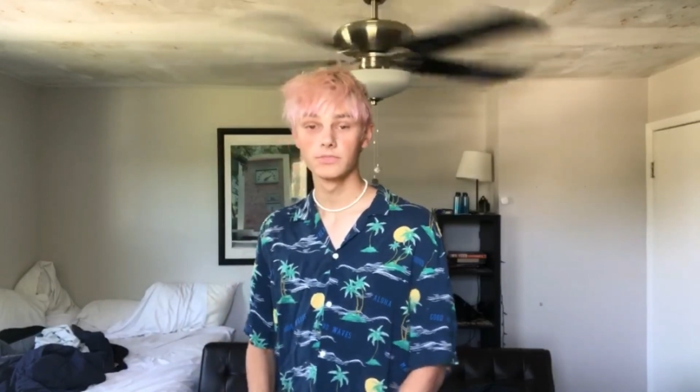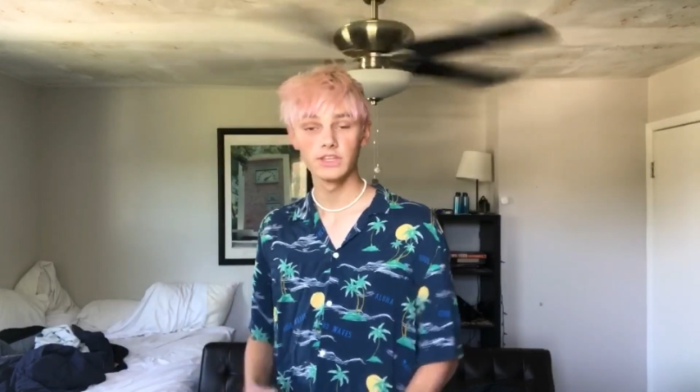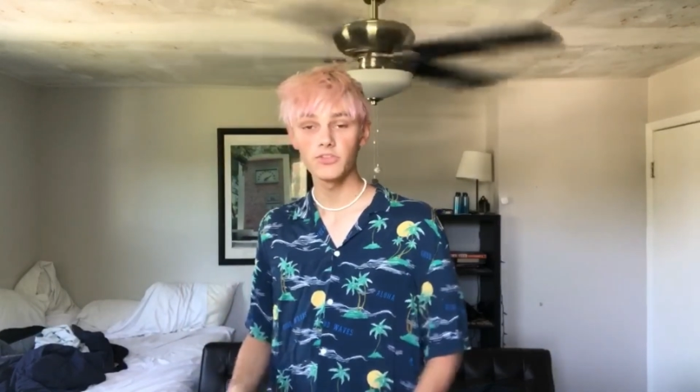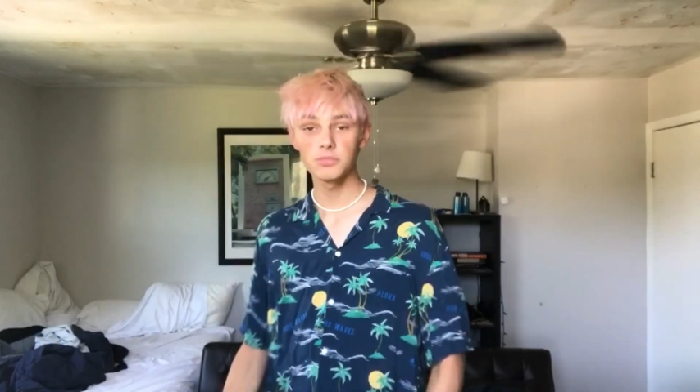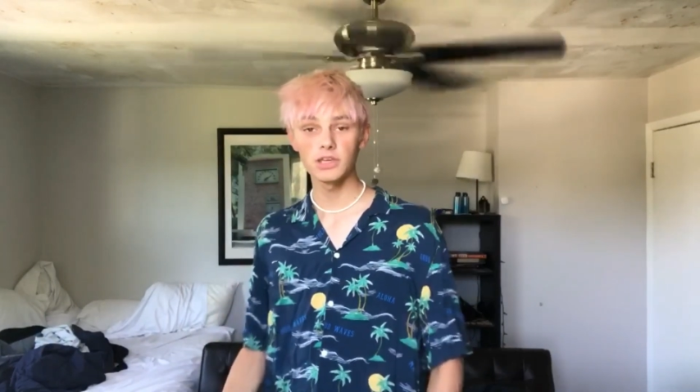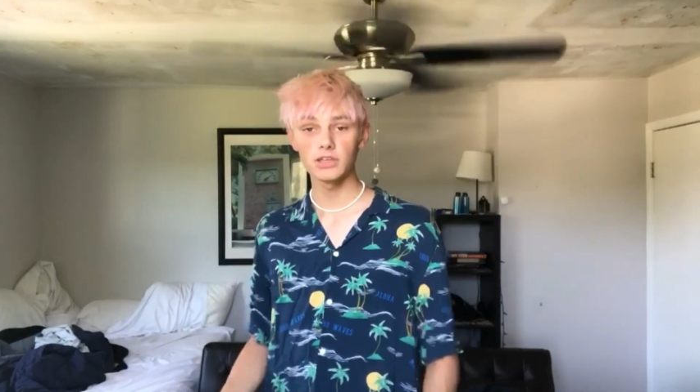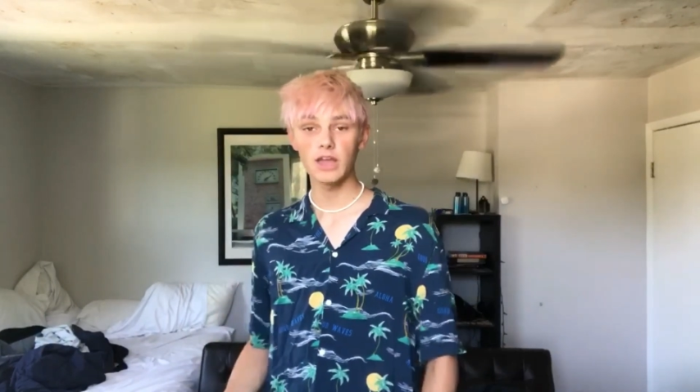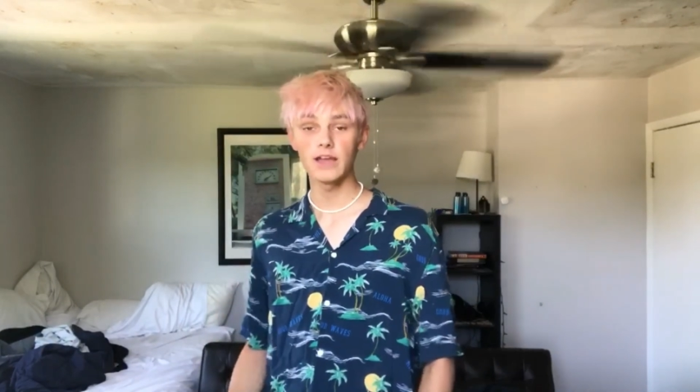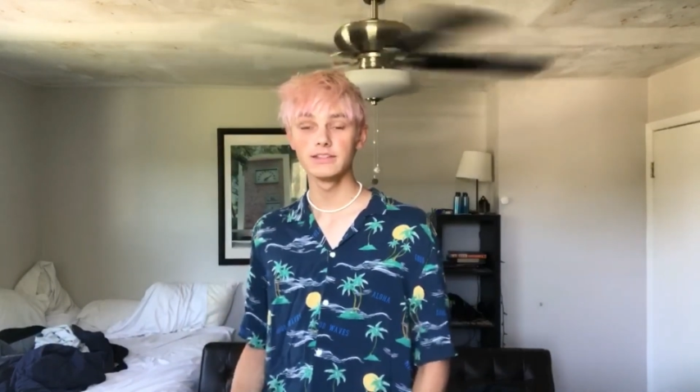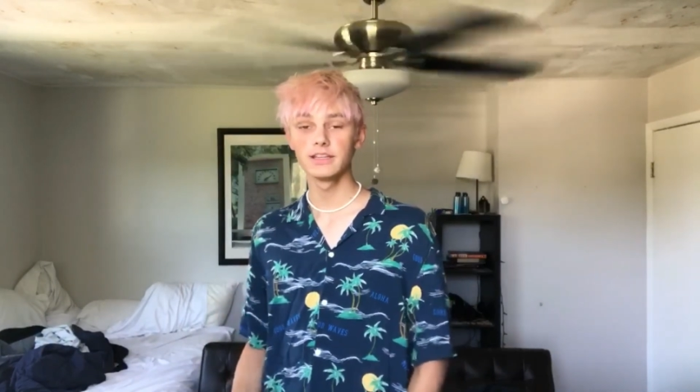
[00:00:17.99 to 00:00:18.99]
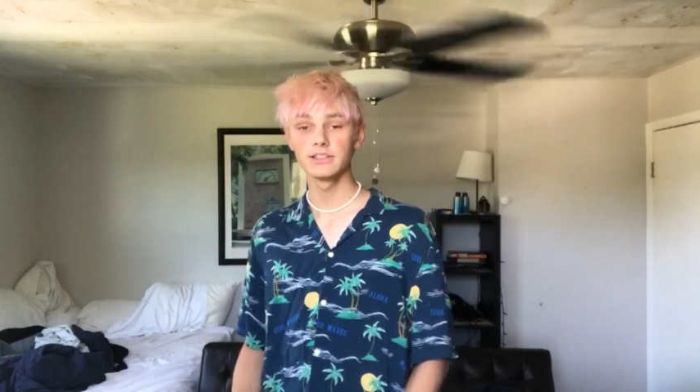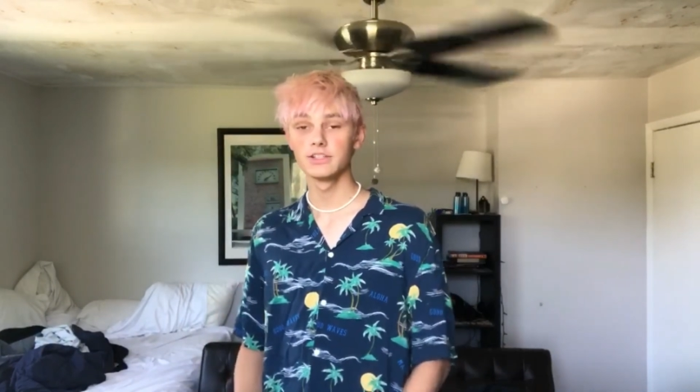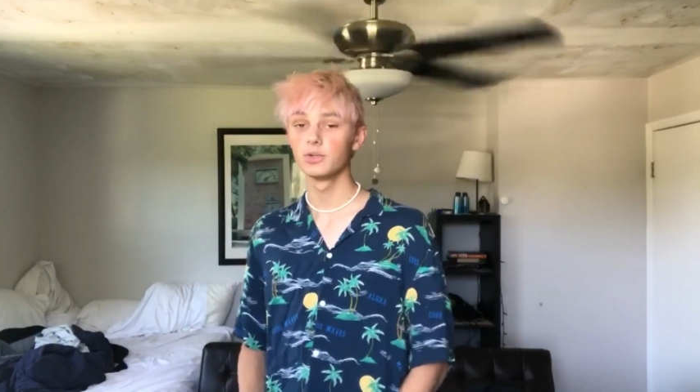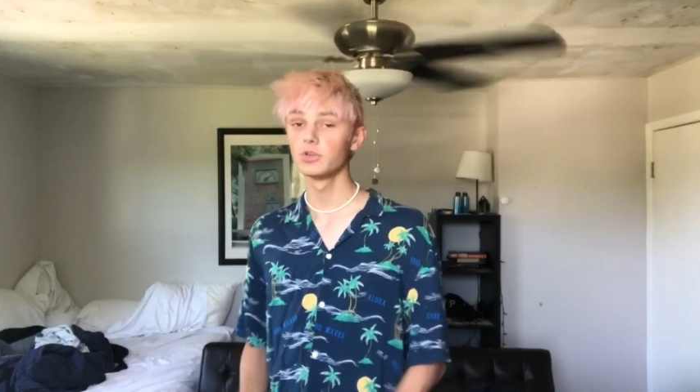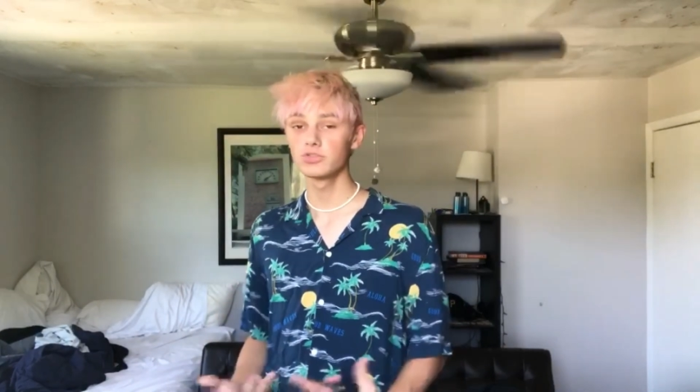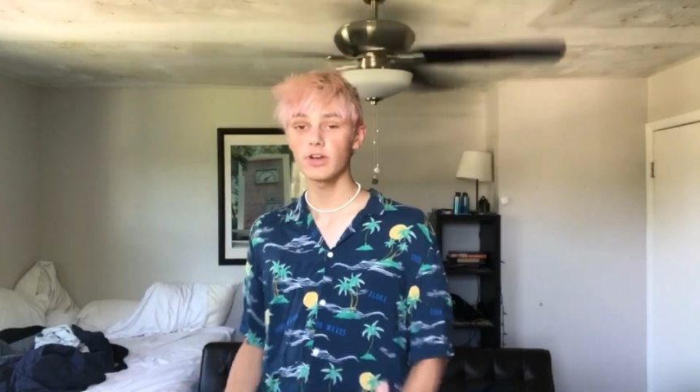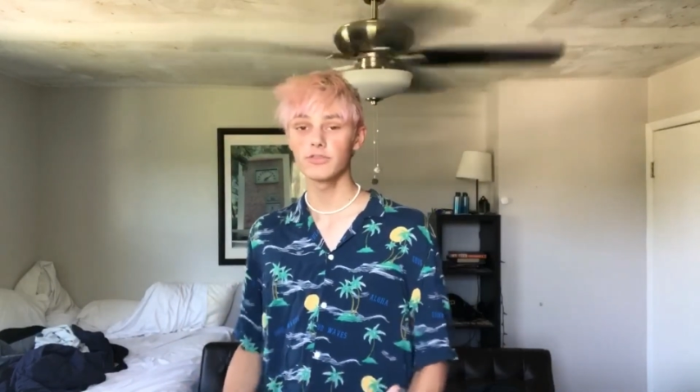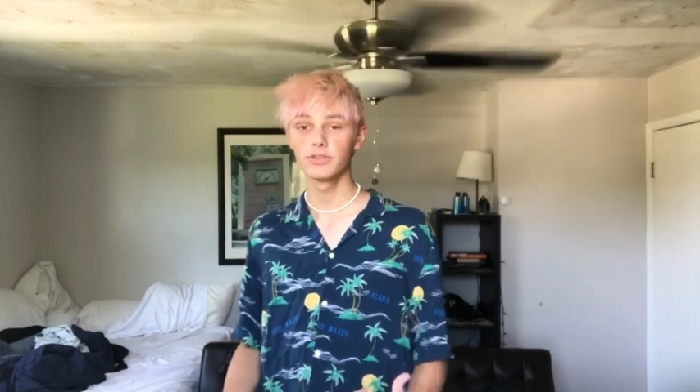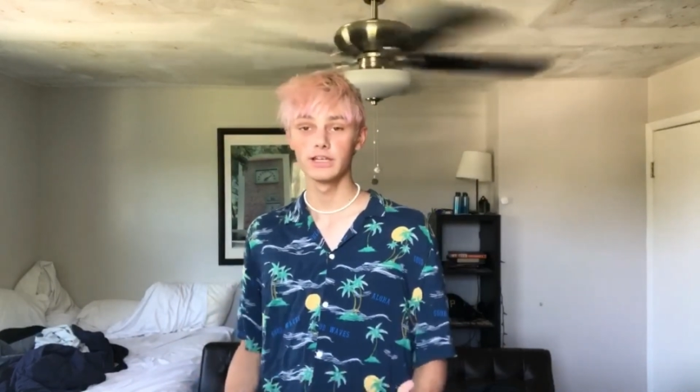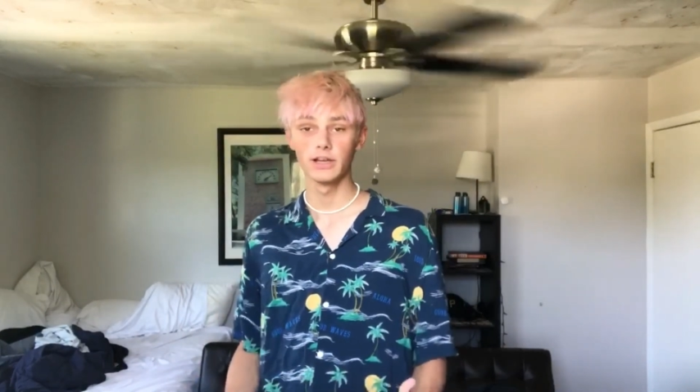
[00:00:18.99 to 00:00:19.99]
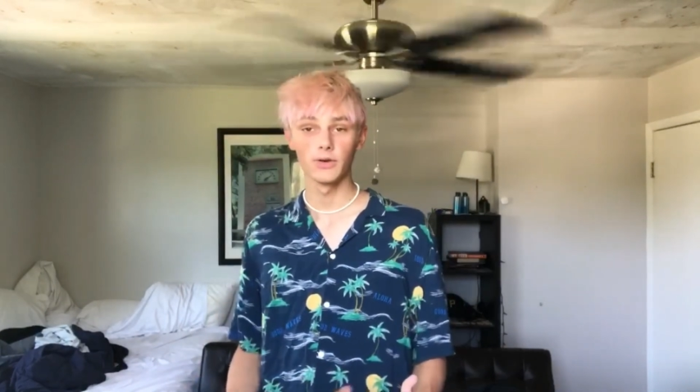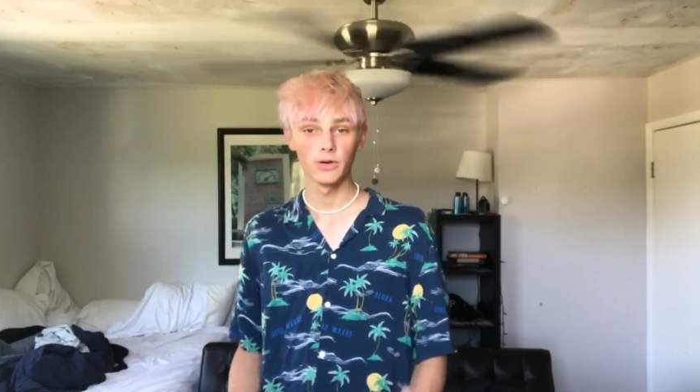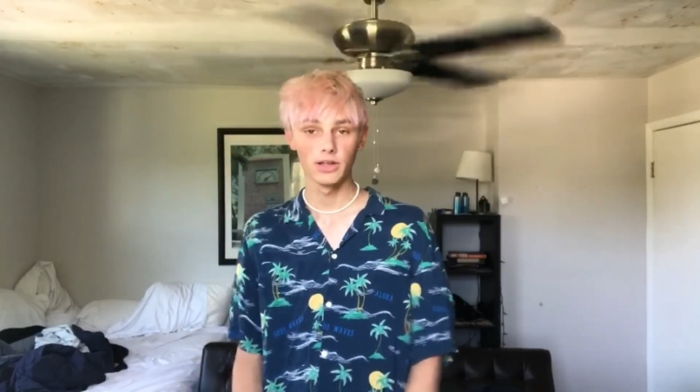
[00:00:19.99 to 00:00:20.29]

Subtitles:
giving me an idea to do a Shrek video.